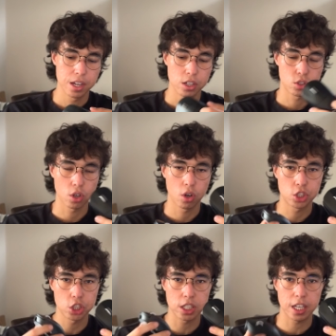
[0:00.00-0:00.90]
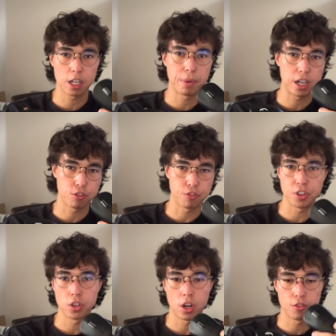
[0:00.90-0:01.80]
So just to get a better
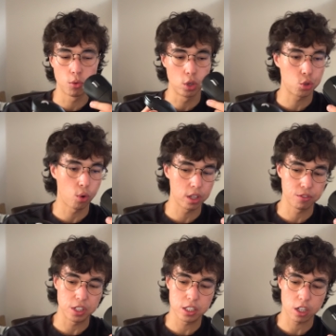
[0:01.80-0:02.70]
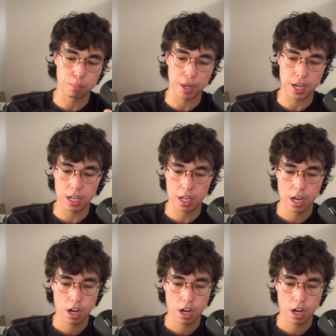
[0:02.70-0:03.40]
feel of which one of these are better